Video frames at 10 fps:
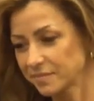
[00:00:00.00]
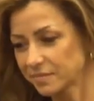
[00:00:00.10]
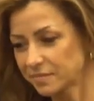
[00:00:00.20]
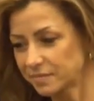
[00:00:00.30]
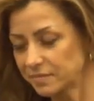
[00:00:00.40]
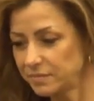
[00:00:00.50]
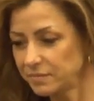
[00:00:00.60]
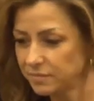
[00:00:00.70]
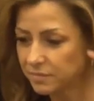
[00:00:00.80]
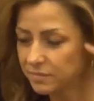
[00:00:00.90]

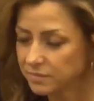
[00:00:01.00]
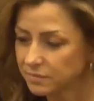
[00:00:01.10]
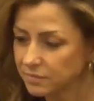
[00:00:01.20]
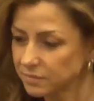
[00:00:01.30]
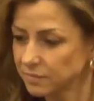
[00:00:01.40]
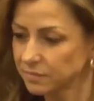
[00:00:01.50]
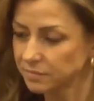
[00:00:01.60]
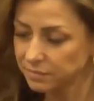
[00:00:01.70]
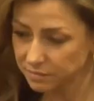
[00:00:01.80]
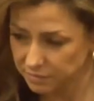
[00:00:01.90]

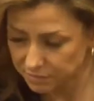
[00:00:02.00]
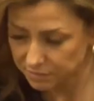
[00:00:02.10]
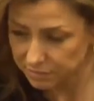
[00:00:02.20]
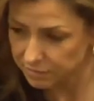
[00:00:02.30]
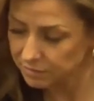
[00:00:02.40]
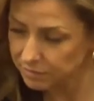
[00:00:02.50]
The person shown says nothing.